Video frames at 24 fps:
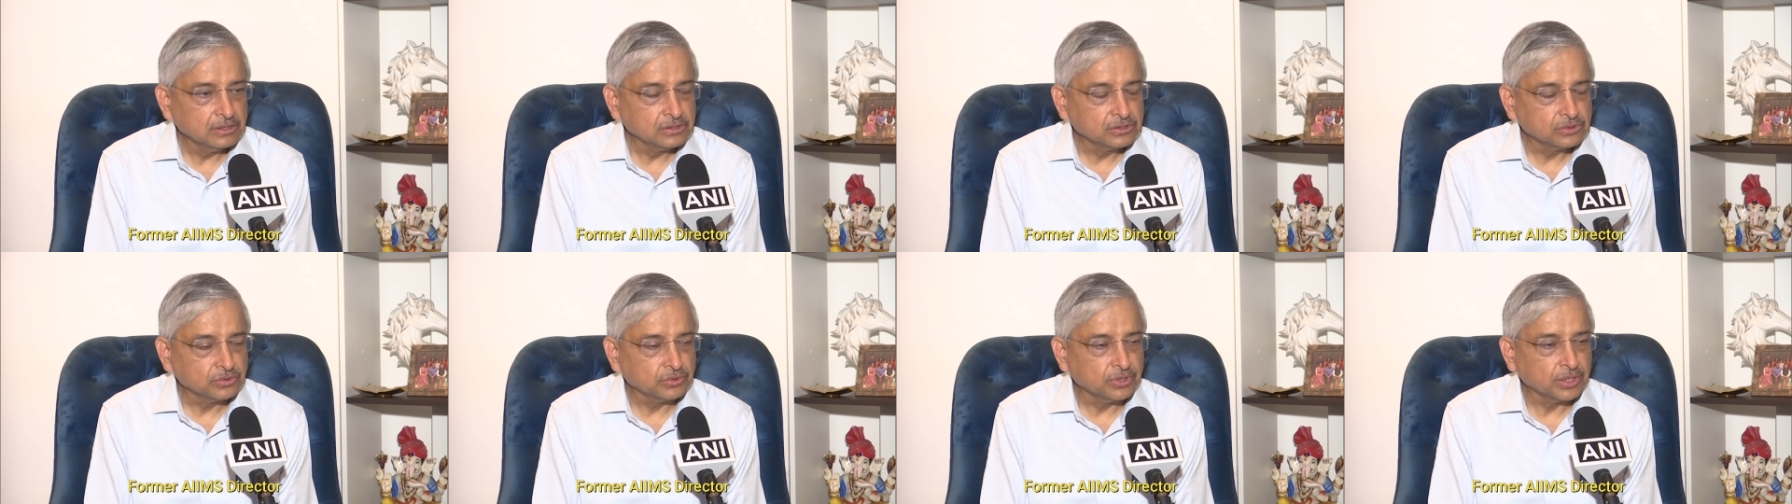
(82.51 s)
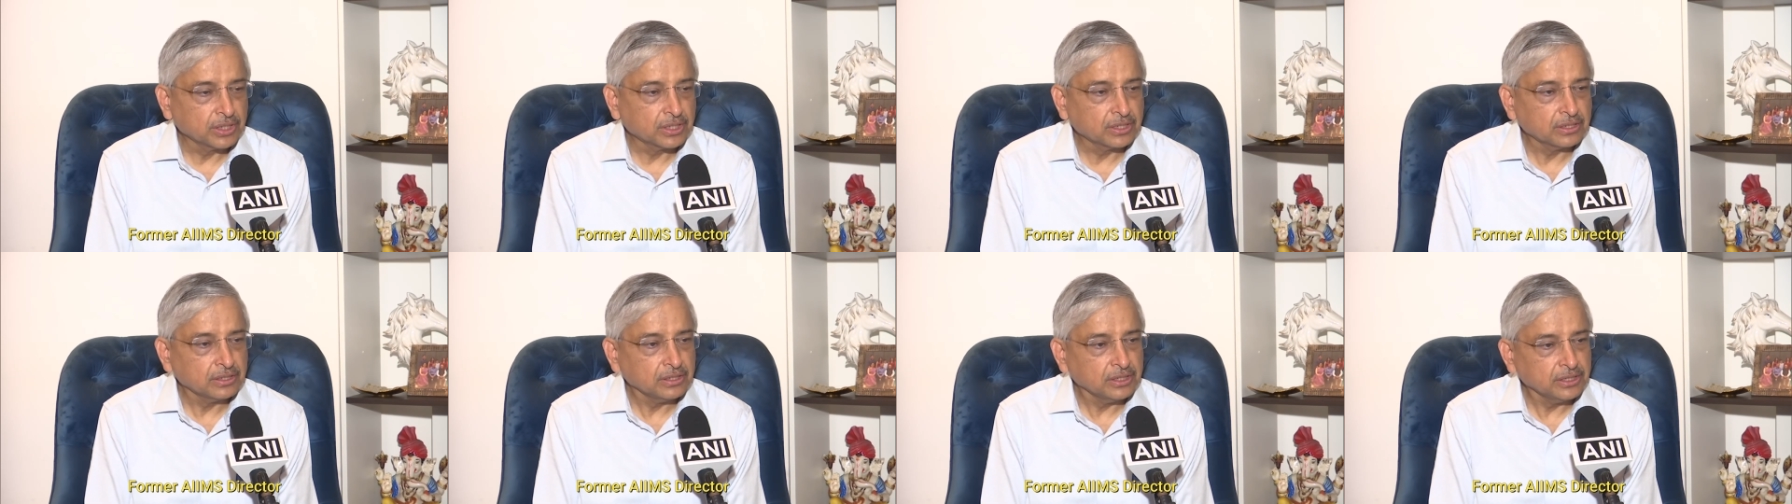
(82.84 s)
so they
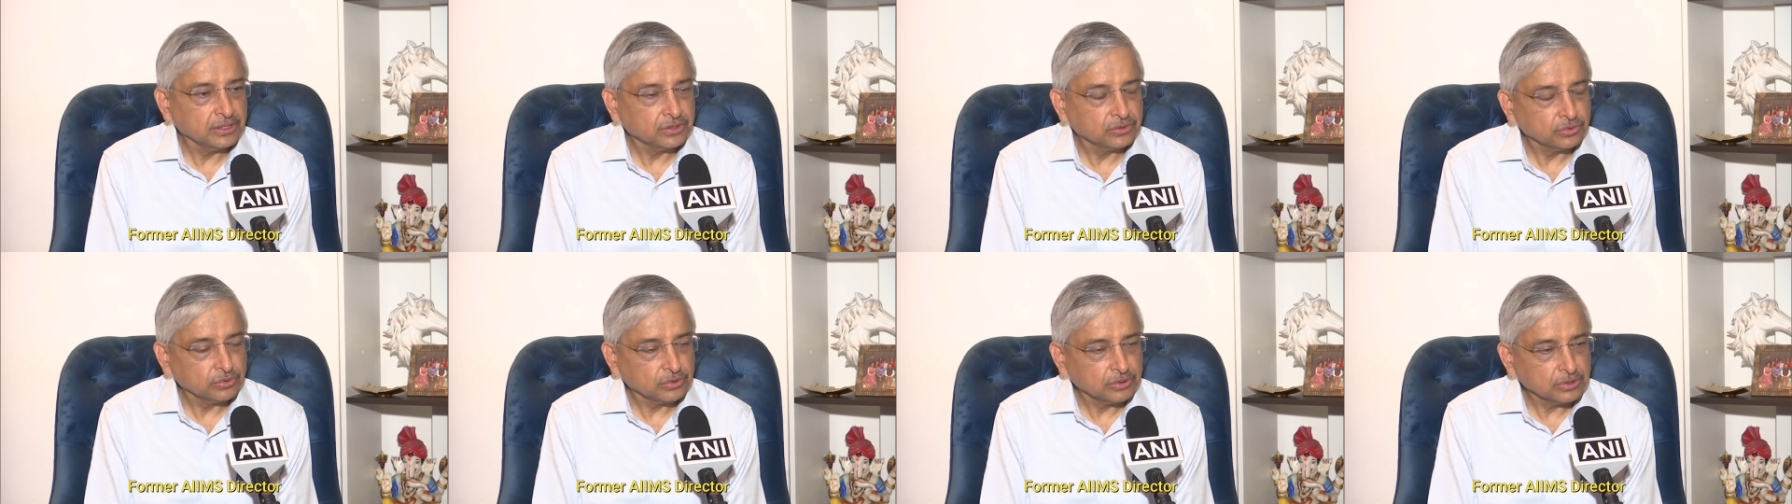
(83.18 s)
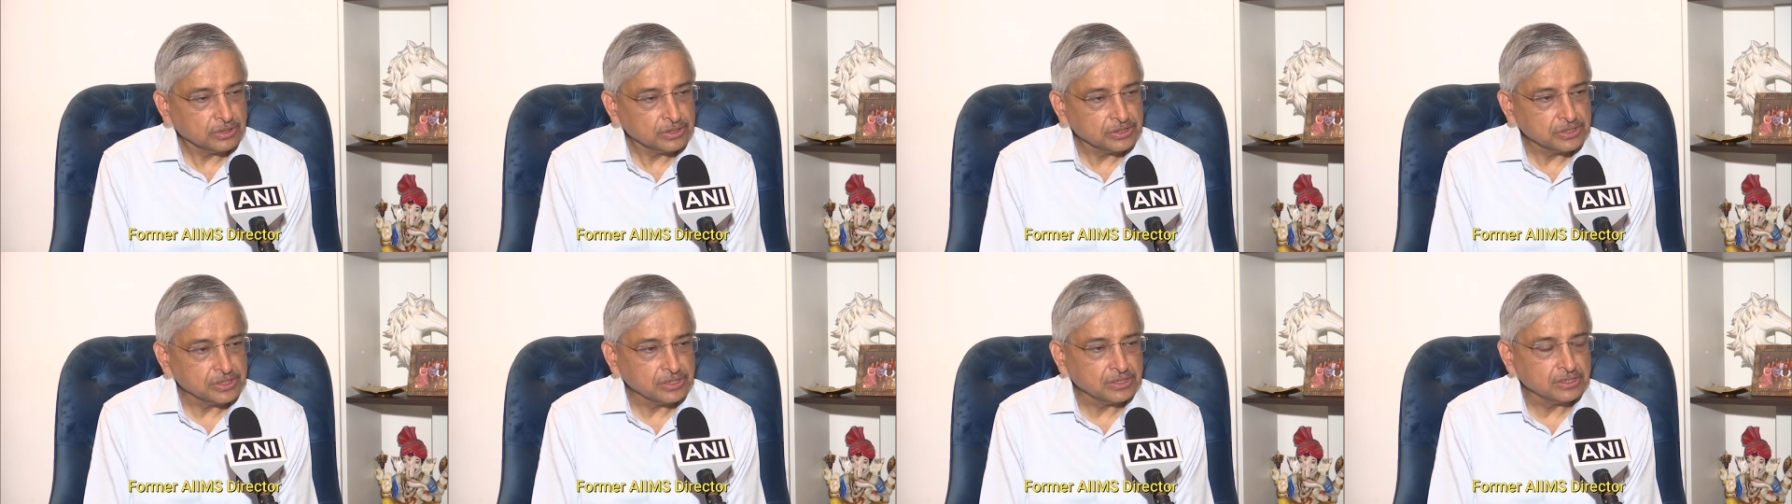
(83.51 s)
can lead to
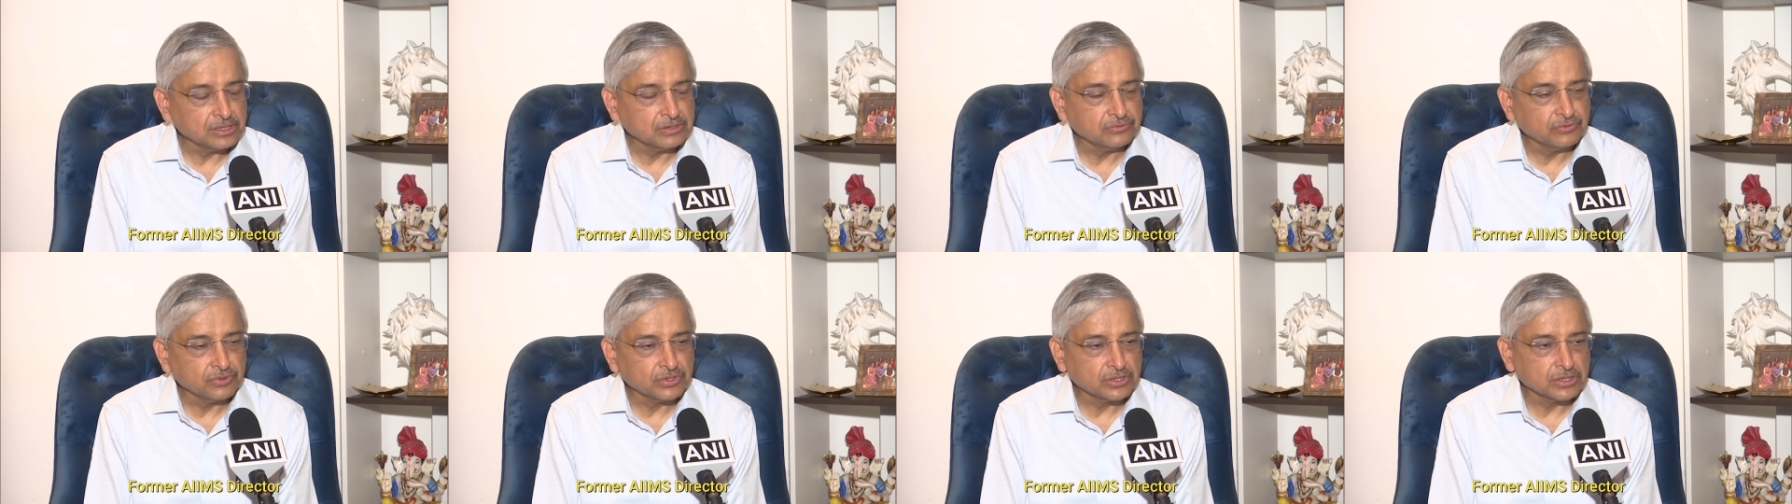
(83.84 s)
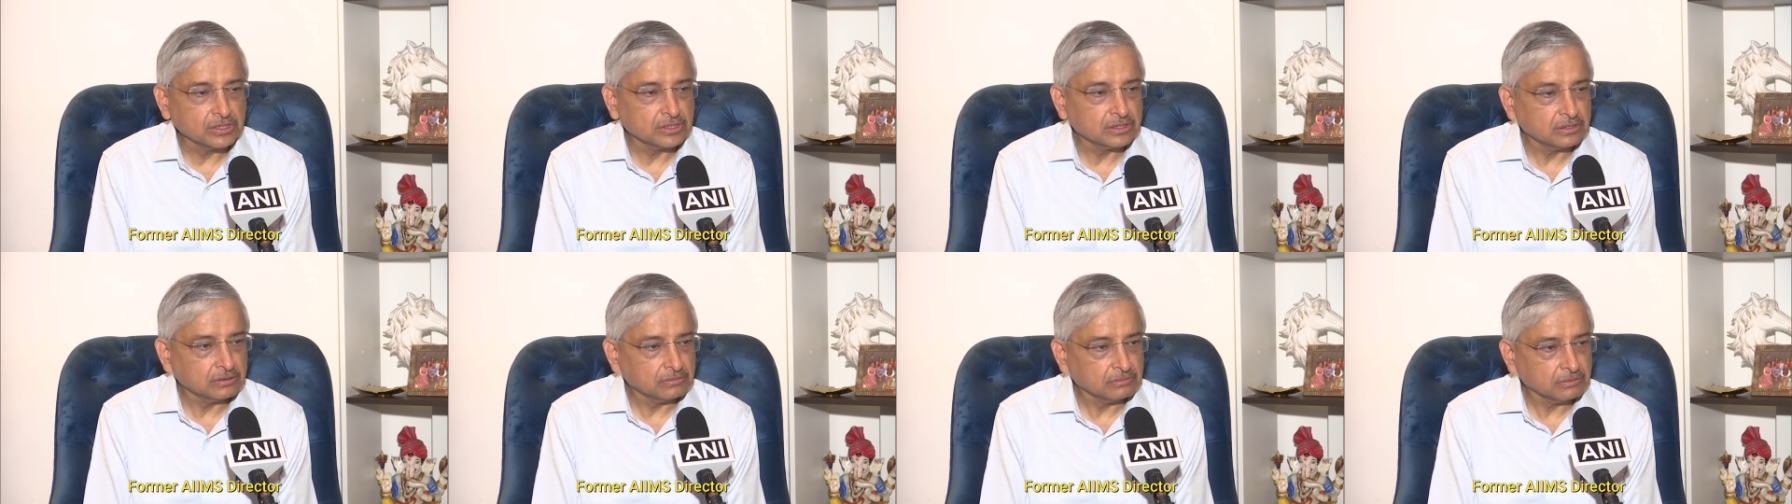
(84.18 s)
diseases which
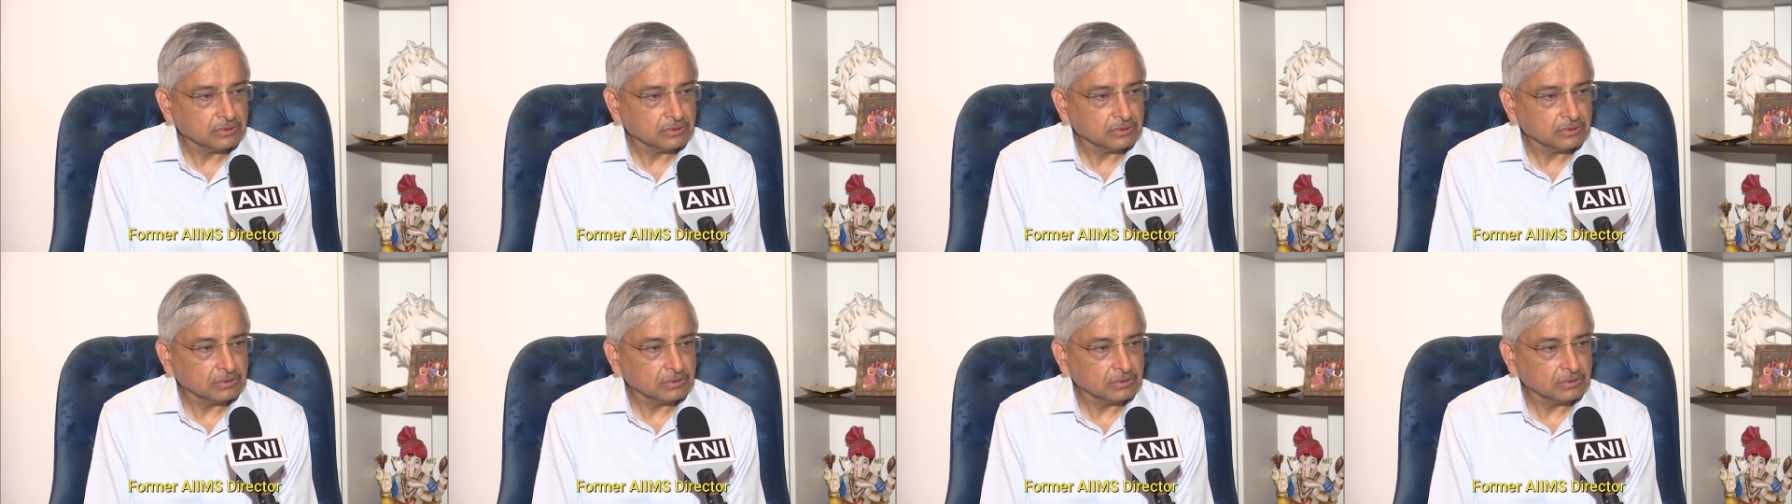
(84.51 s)
are